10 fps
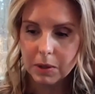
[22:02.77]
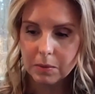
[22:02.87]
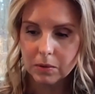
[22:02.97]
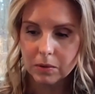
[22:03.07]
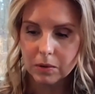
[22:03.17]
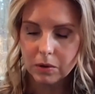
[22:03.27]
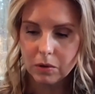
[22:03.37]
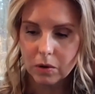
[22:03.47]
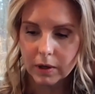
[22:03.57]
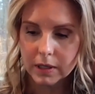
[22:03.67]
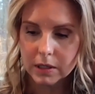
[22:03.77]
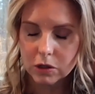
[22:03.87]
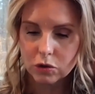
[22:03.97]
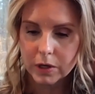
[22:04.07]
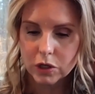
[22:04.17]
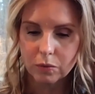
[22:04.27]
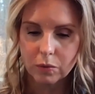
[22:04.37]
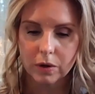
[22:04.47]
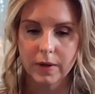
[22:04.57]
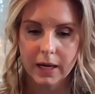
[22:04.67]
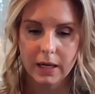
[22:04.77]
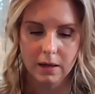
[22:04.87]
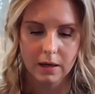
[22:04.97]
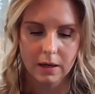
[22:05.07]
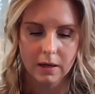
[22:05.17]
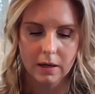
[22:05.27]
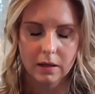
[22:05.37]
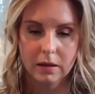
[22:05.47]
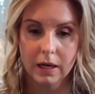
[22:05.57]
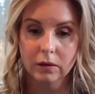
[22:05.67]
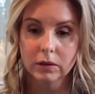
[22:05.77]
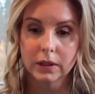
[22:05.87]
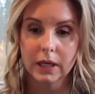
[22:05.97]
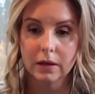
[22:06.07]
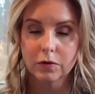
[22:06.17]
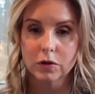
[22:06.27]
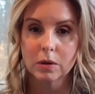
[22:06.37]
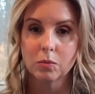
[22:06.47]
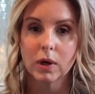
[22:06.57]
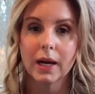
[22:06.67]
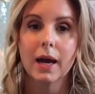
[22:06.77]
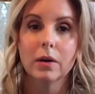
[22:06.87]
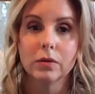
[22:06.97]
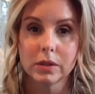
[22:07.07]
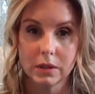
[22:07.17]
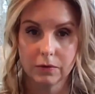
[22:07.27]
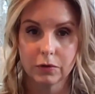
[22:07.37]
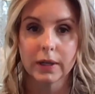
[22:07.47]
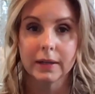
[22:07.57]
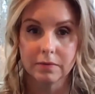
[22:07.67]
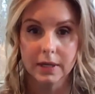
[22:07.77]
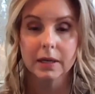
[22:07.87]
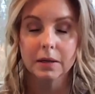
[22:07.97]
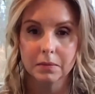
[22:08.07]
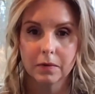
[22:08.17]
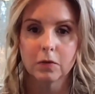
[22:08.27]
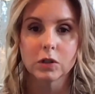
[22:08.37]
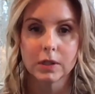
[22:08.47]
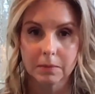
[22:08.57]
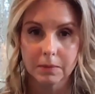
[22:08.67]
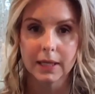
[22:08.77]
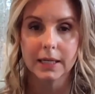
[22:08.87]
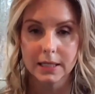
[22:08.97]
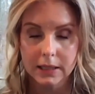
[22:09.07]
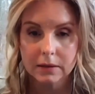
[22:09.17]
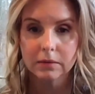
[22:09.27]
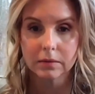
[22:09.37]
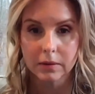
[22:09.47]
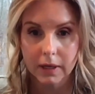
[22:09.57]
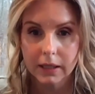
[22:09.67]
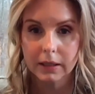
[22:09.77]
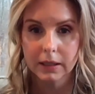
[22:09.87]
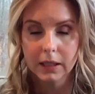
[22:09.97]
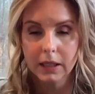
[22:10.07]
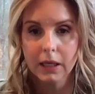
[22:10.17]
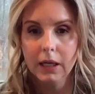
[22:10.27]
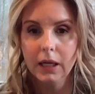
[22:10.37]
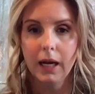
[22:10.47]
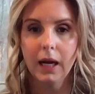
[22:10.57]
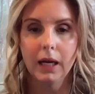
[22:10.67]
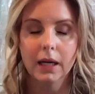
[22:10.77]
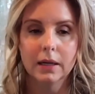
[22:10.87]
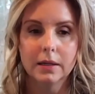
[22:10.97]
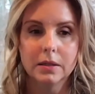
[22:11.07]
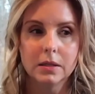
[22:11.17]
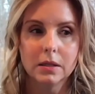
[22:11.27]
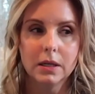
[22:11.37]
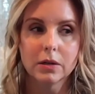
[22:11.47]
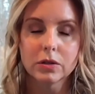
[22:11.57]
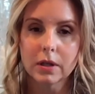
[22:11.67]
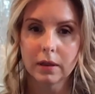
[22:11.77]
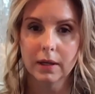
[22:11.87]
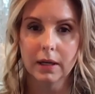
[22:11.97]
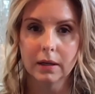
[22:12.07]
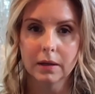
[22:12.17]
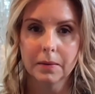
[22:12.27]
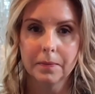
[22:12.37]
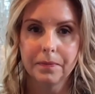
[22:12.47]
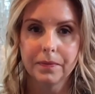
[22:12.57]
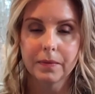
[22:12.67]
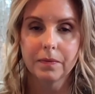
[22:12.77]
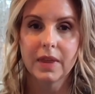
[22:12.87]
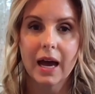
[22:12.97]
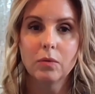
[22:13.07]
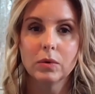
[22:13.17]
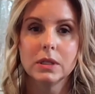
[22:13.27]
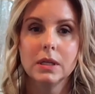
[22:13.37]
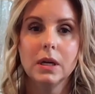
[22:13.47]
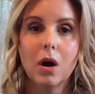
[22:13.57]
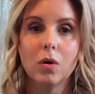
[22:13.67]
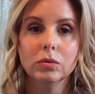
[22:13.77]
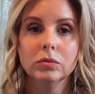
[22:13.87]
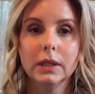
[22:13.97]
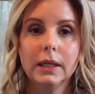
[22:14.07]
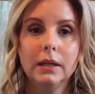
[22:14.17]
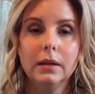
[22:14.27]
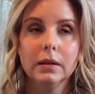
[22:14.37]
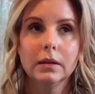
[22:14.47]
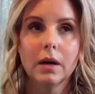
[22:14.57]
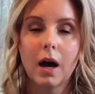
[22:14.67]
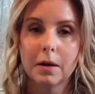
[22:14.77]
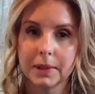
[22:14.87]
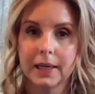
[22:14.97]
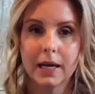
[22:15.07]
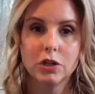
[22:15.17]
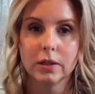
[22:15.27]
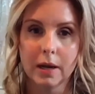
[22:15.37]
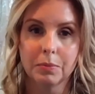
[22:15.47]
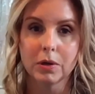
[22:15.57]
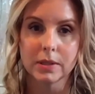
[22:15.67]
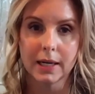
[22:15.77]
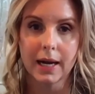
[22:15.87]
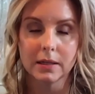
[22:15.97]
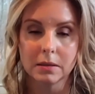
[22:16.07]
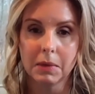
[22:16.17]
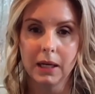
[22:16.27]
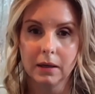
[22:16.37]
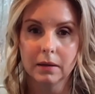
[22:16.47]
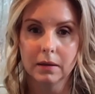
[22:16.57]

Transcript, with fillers: people who are in a situation where they they are looking for someone else to forgive them for something they did, right? Mm-hmm. And here's the thing, that was the only obligation that person had to me